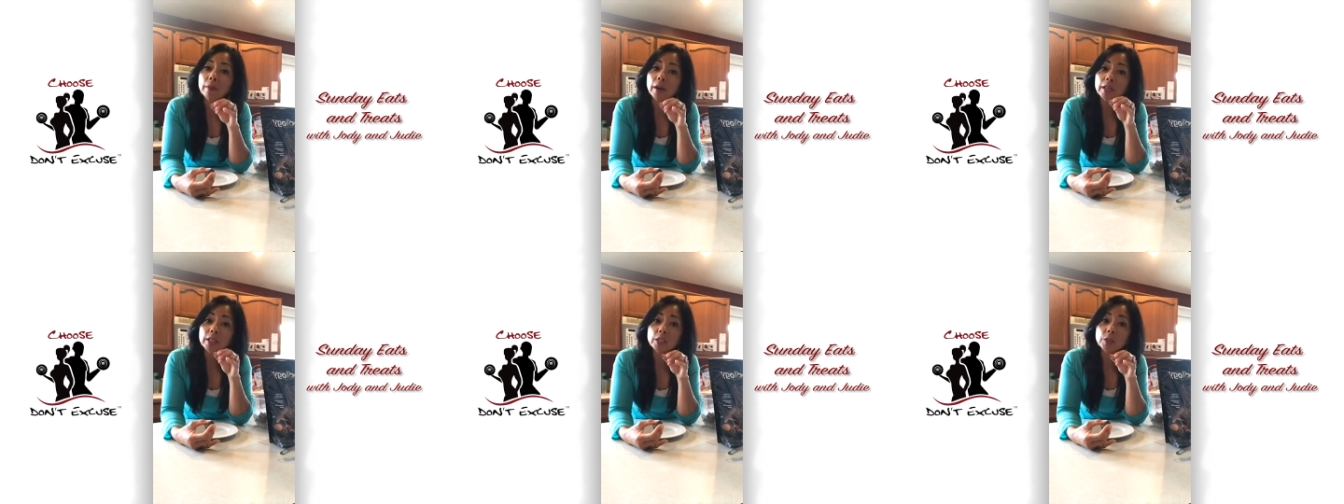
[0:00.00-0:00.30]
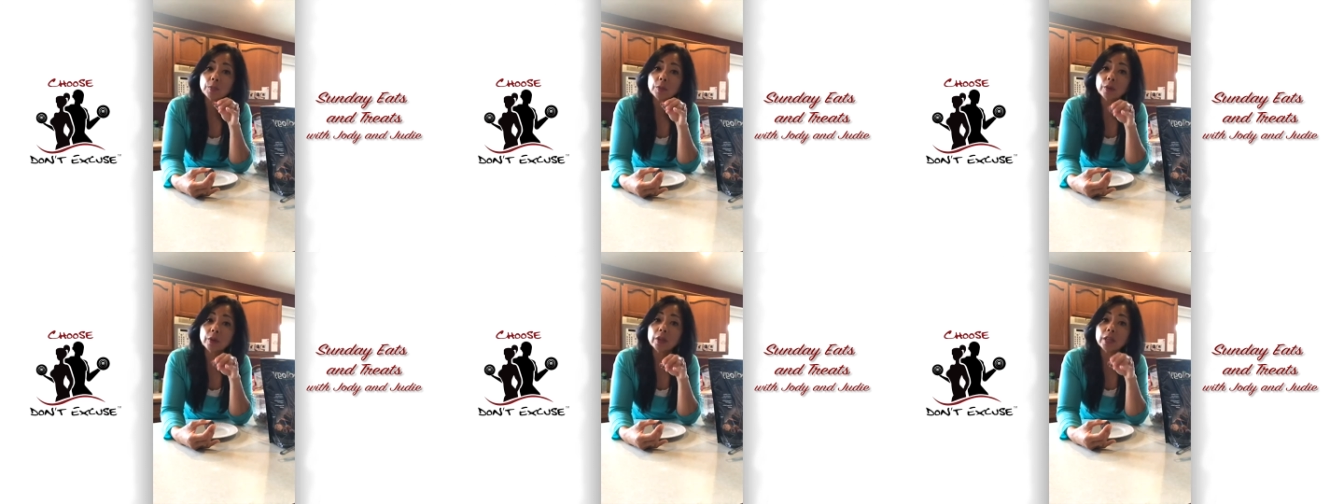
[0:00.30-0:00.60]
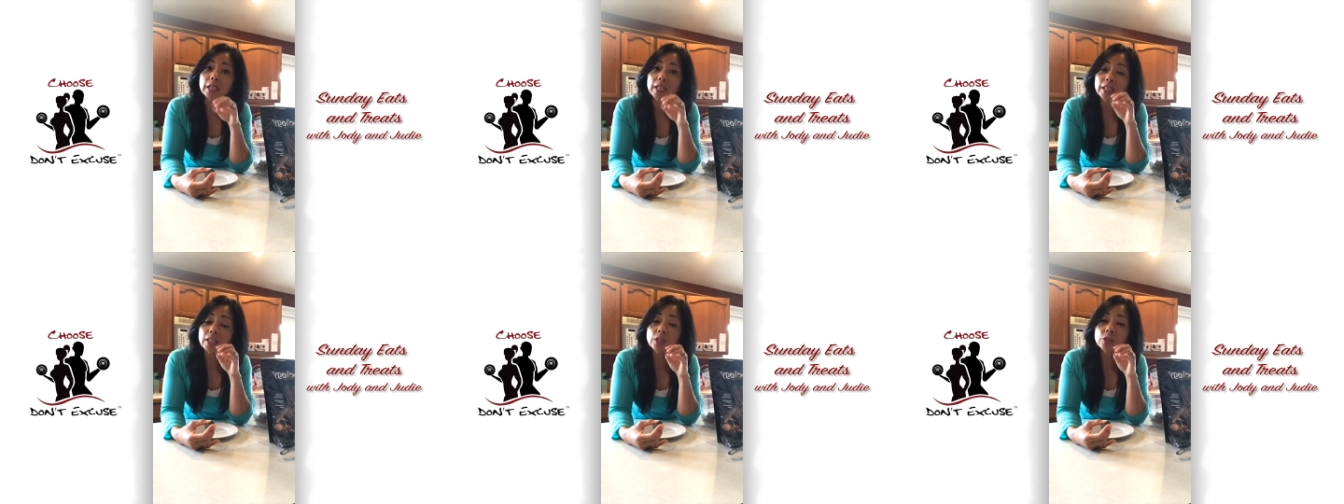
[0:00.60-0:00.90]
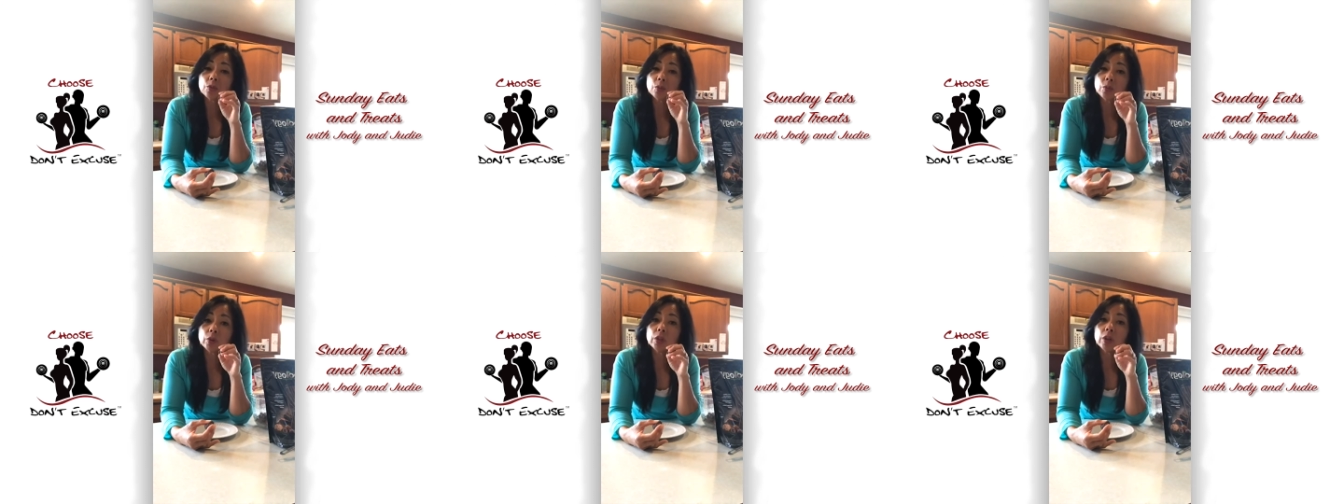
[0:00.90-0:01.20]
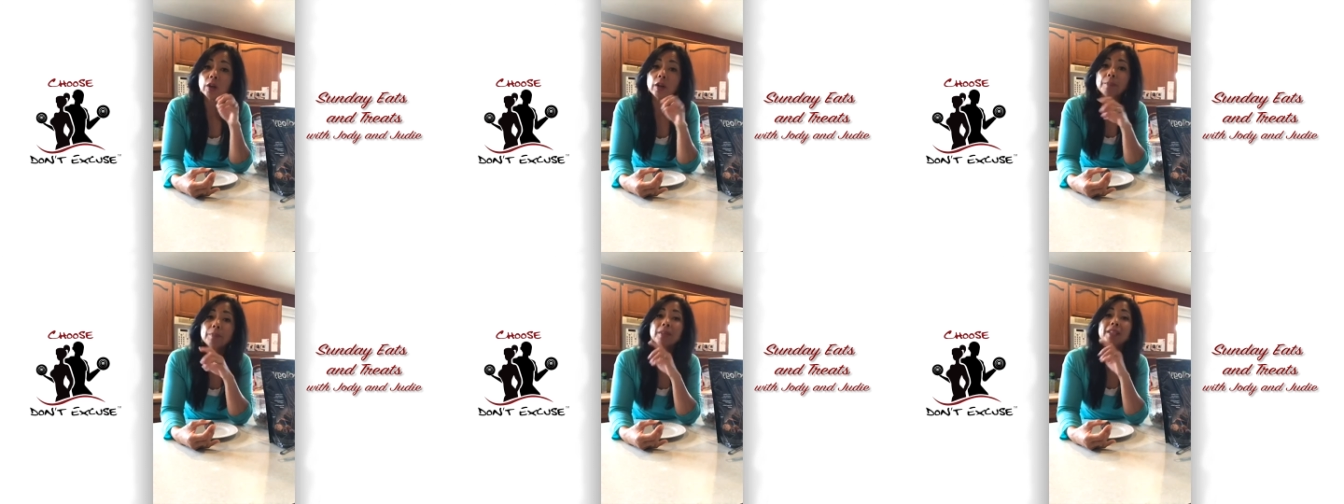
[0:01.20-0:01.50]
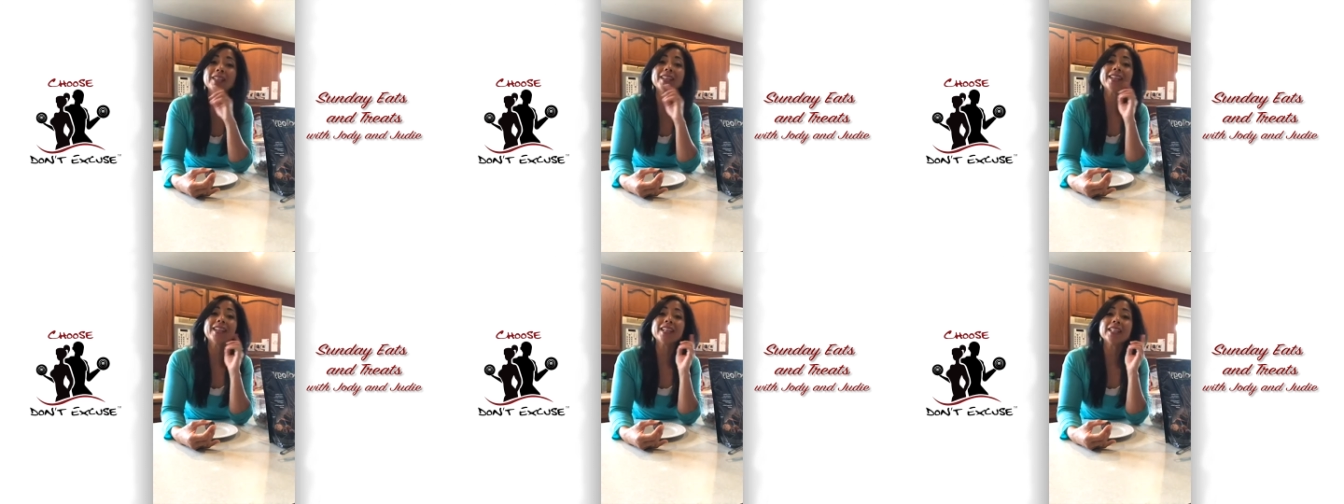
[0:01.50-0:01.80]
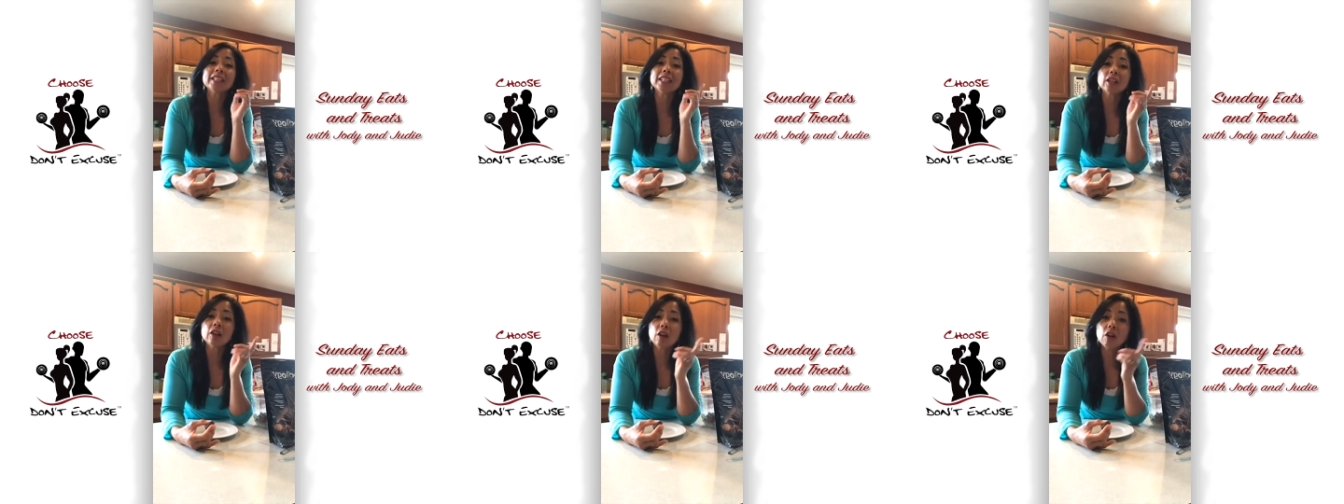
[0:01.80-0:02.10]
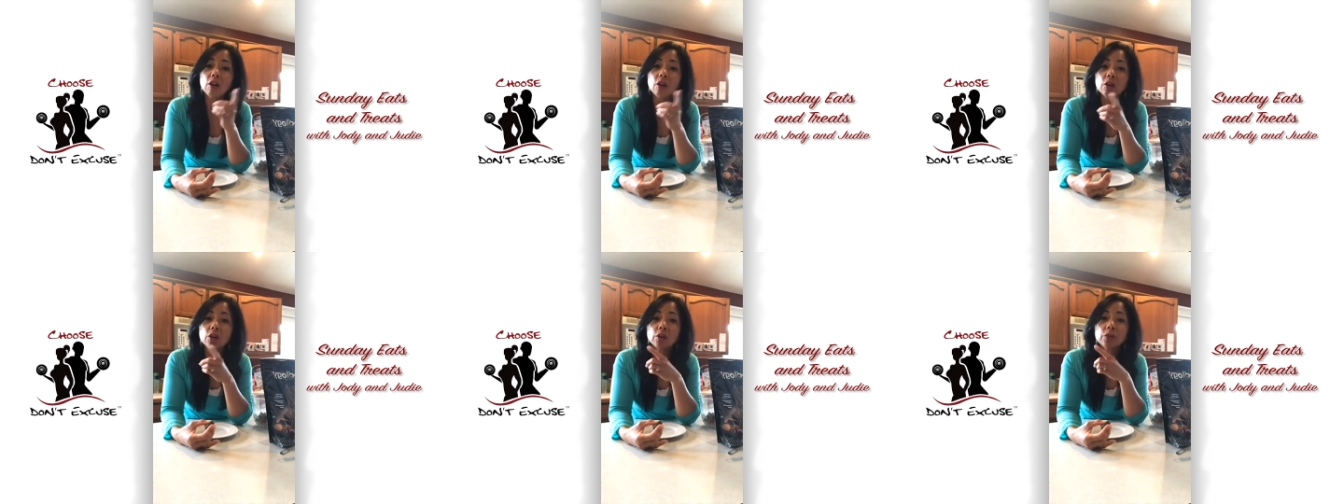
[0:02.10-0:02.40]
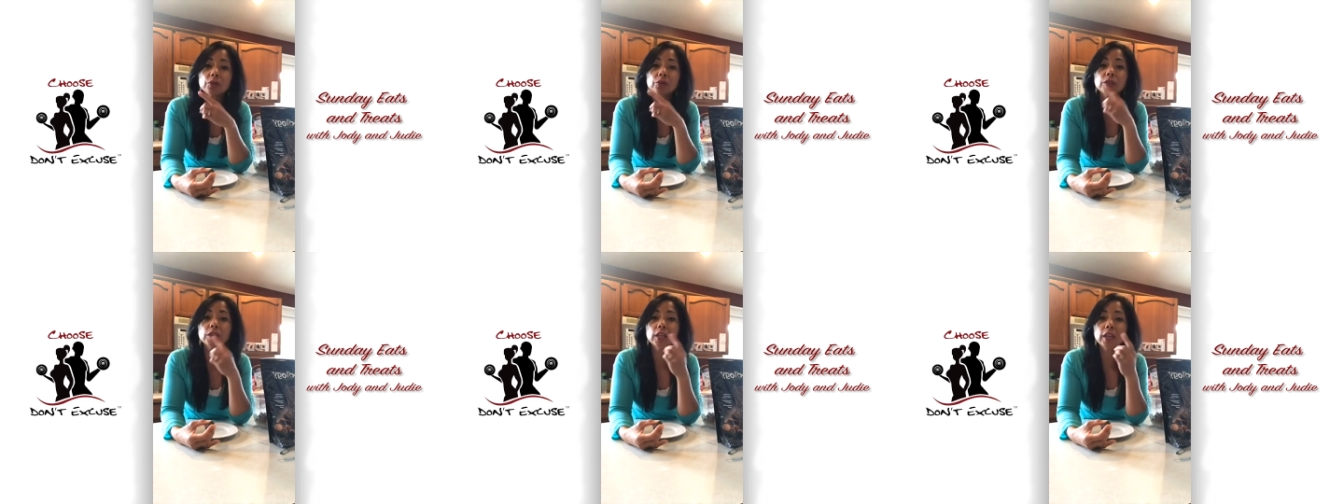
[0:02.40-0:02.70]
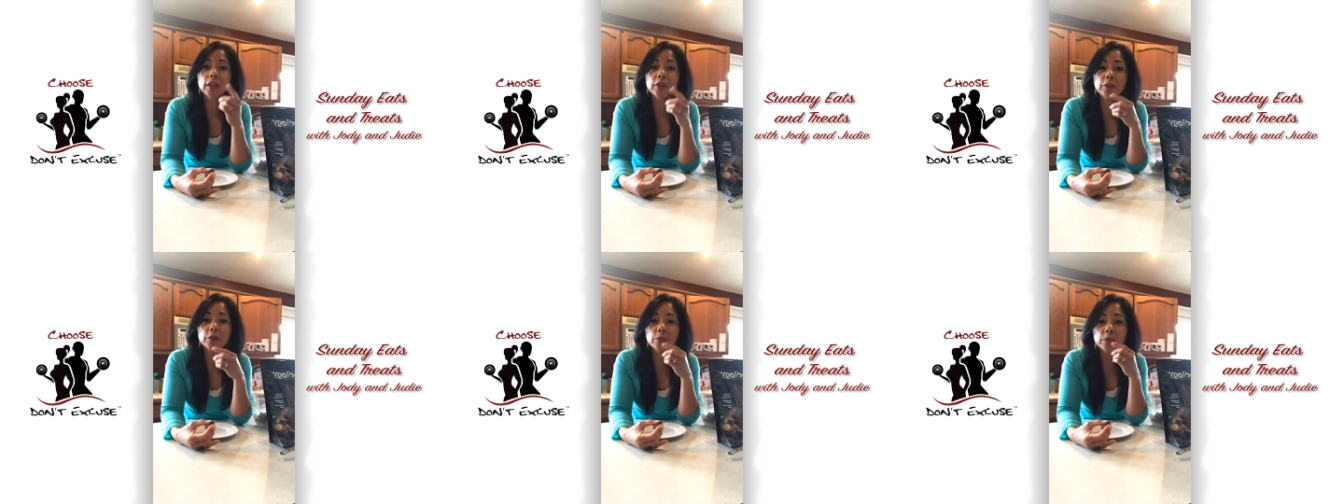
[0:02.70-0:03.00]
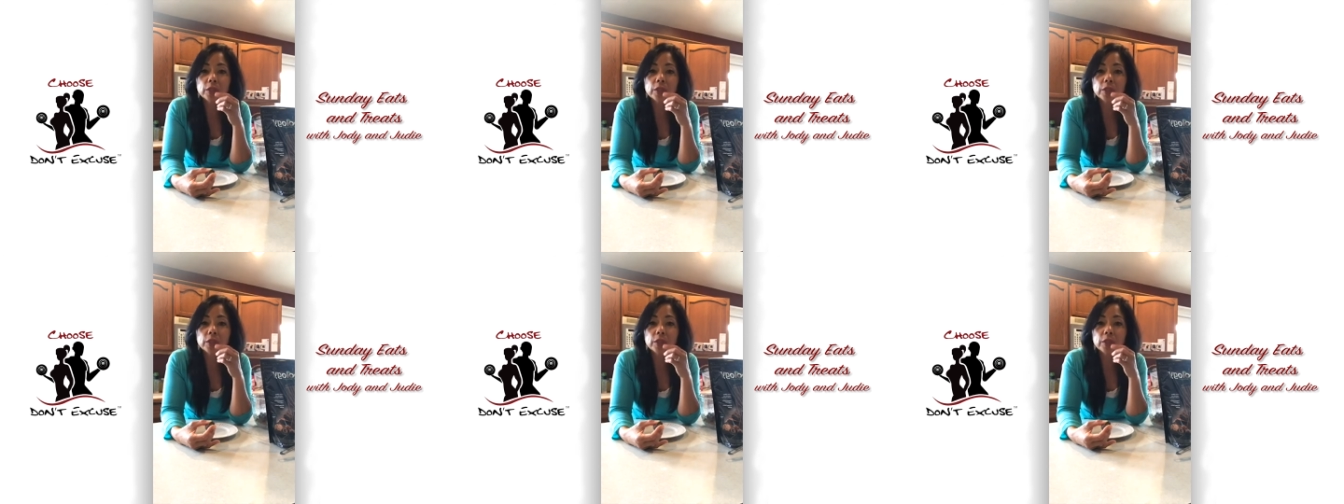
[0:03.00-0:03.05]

body, spirit is real, because it all goes together.